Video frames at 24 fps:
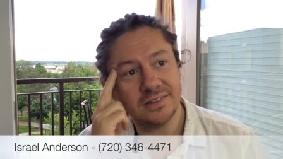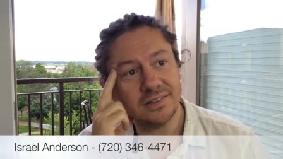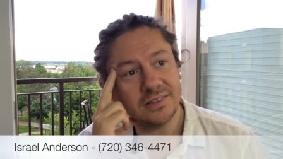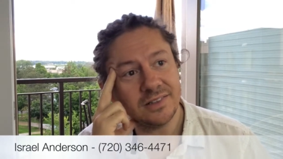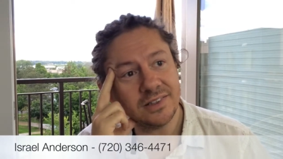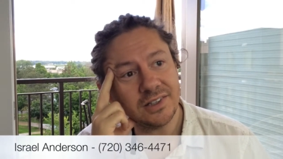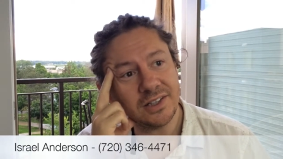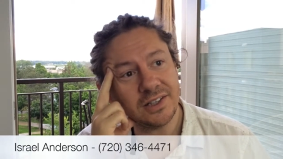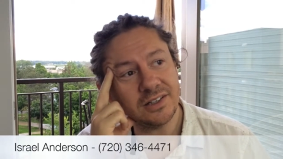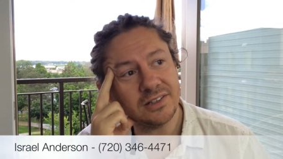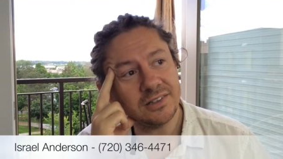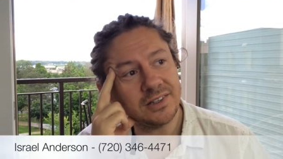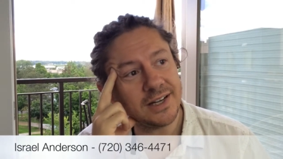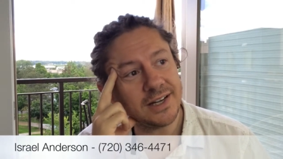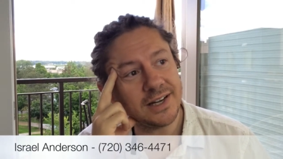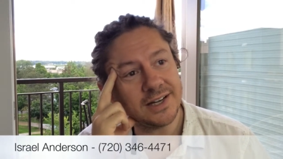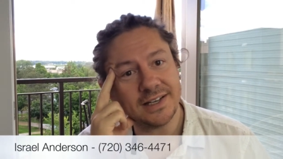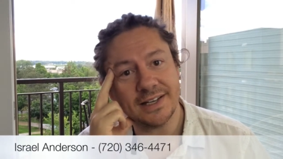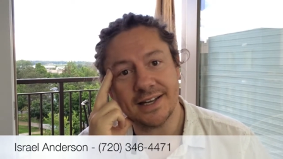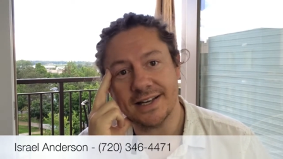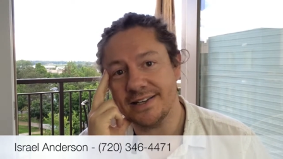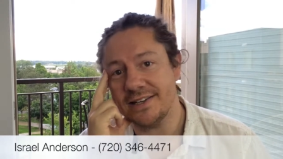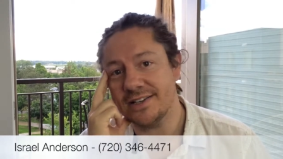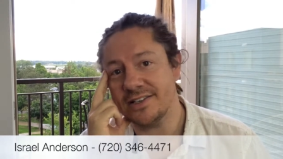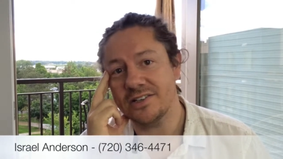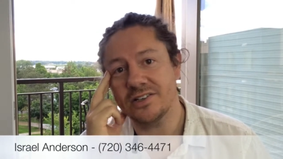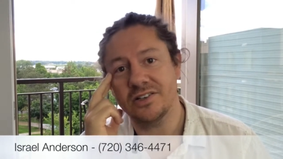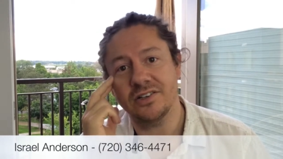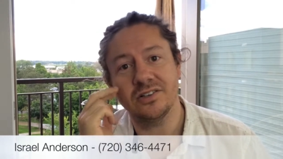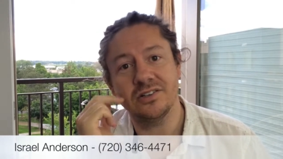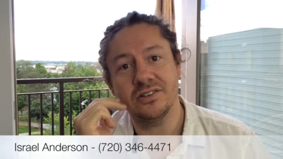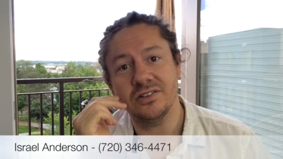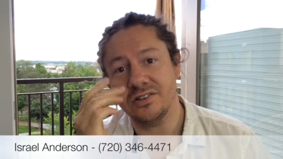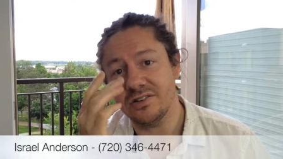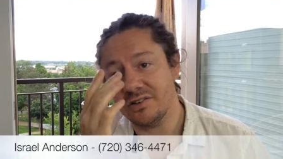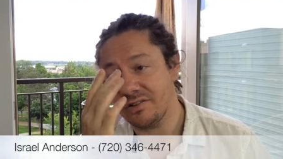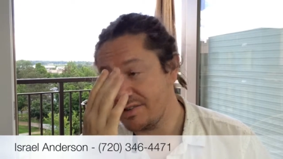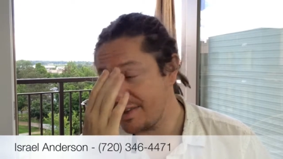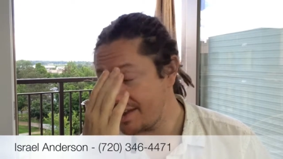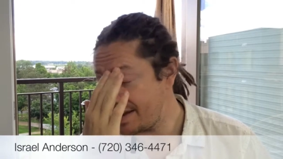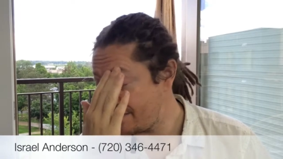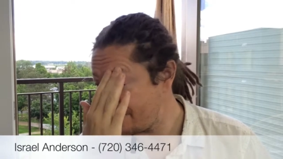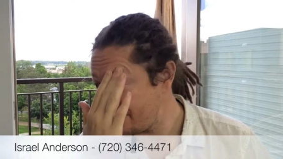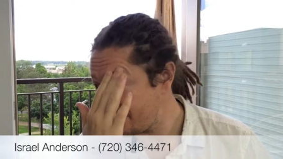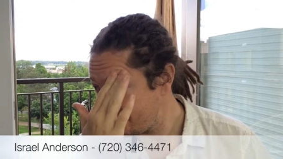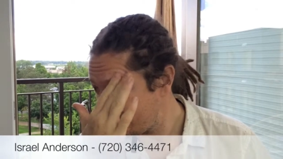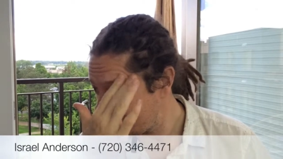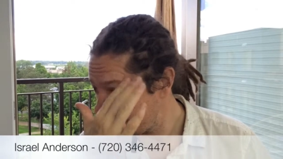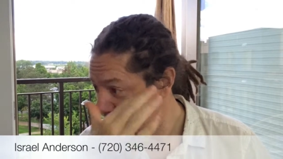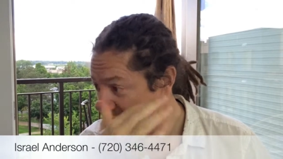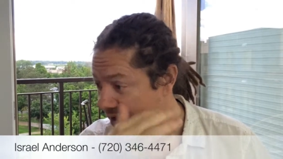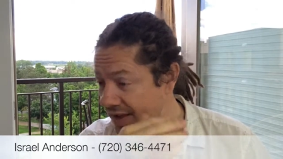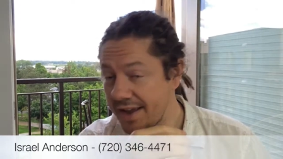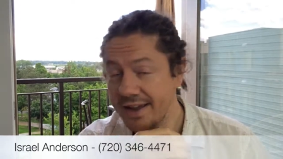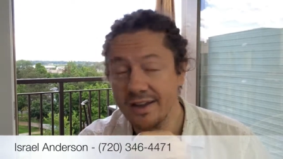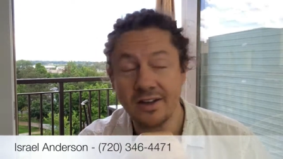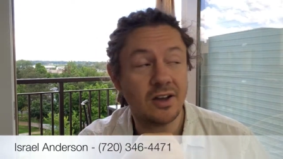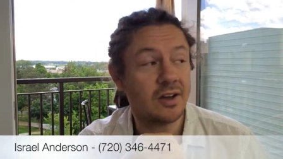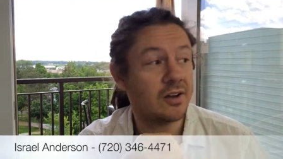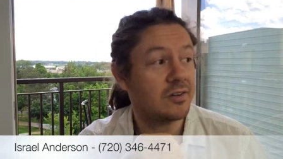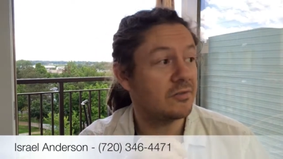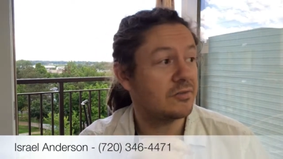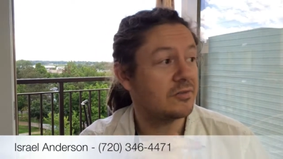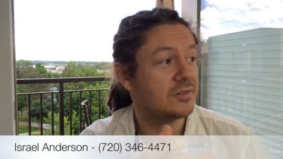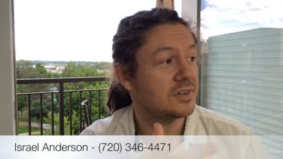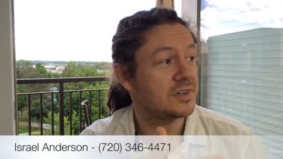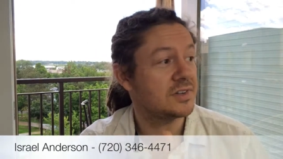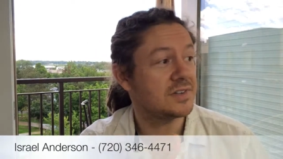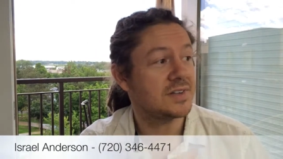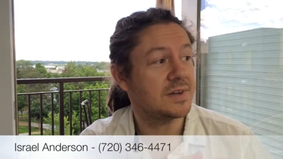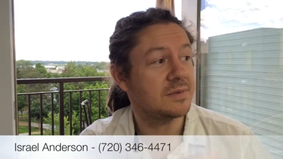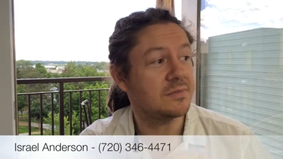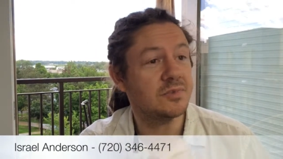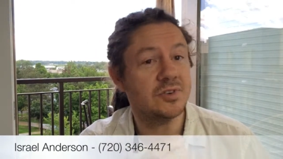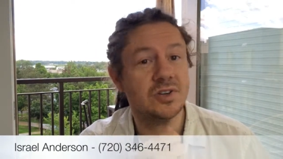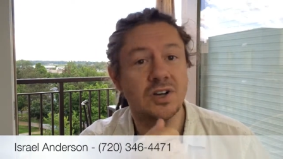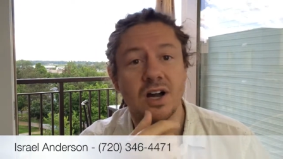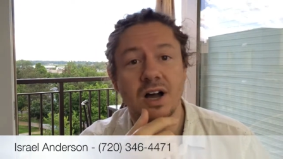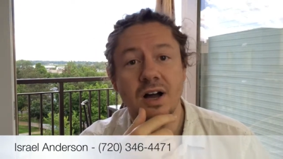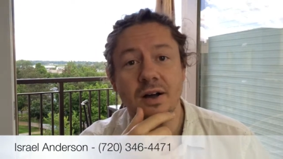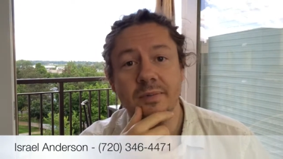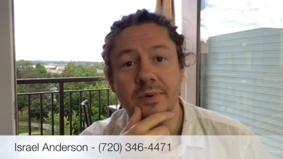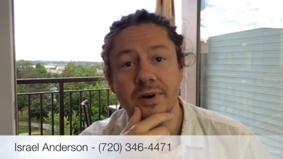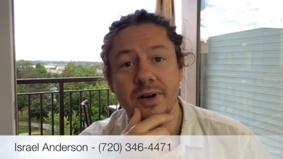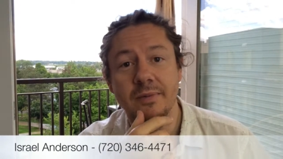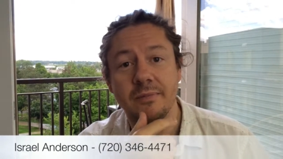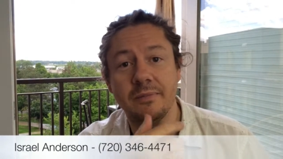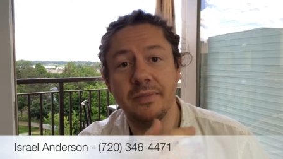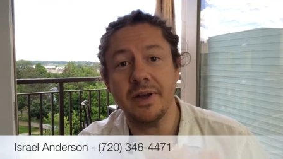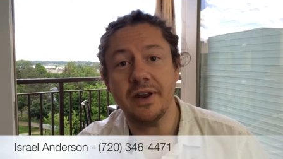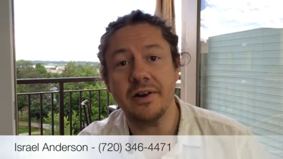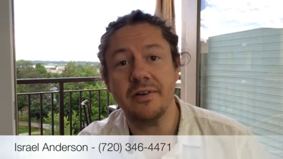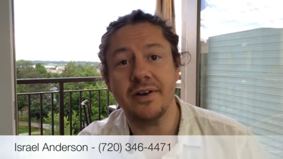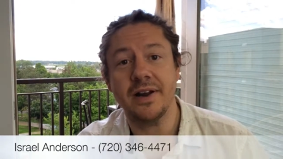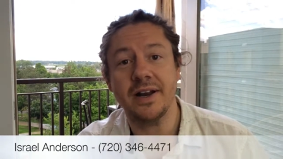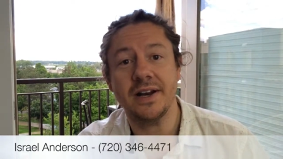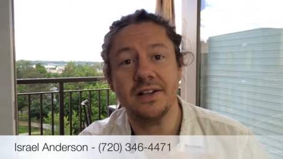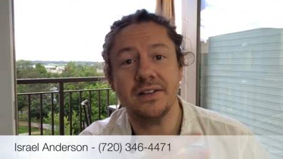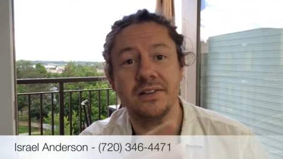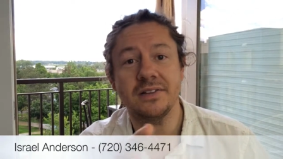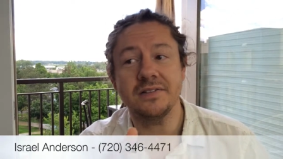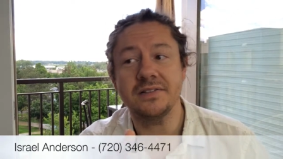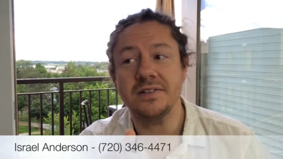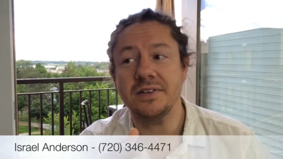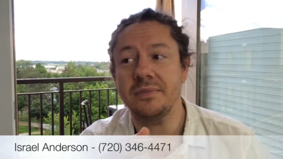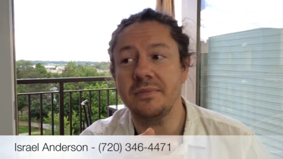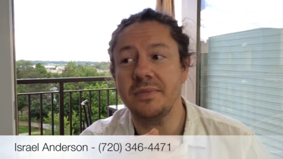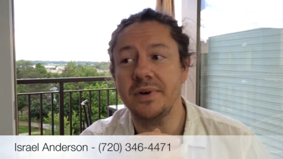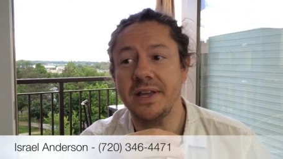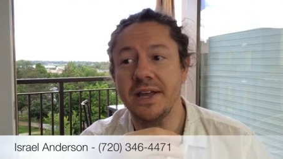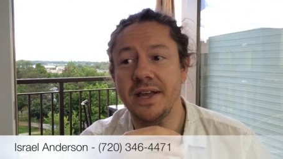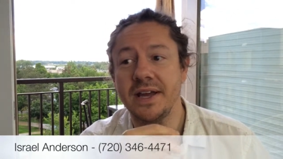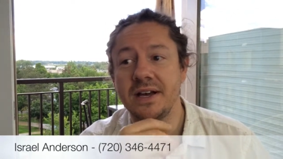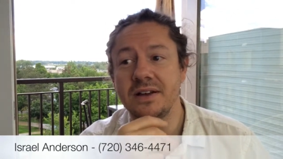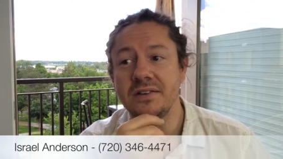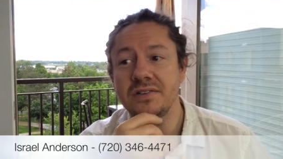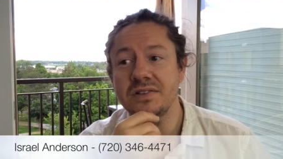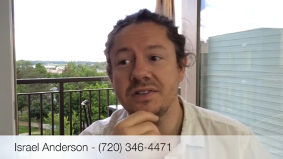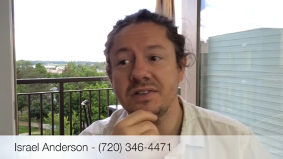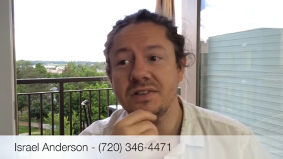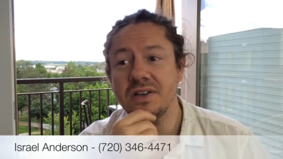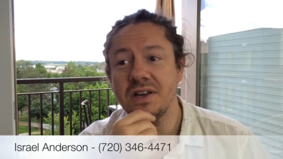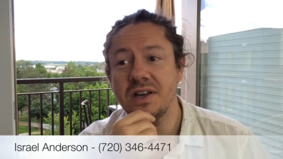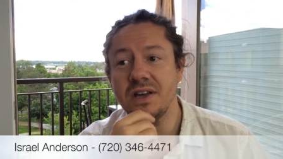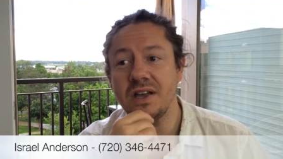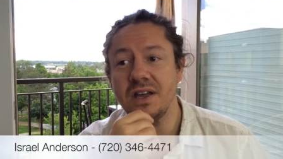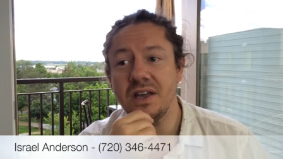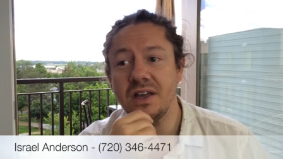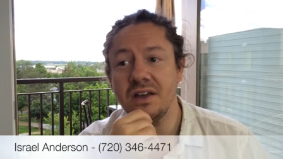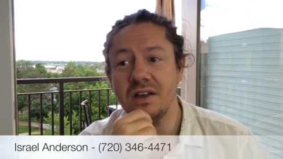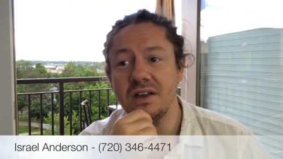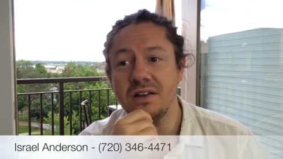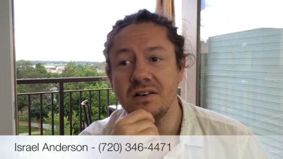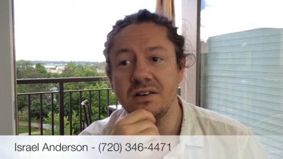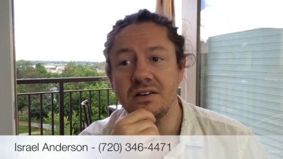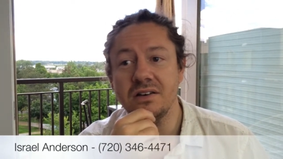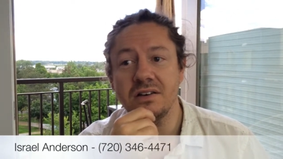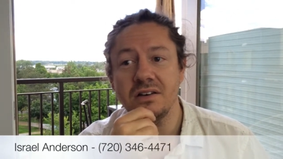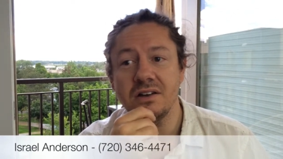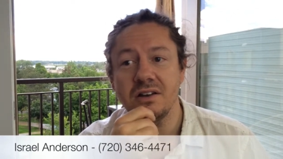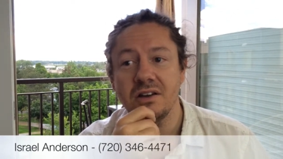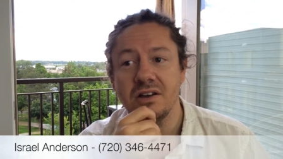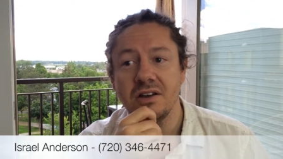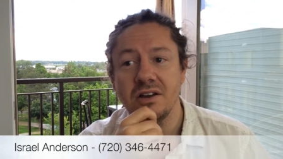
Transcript: you know i, I just couldn't do that i go to some job and i'm better at it than somebody else and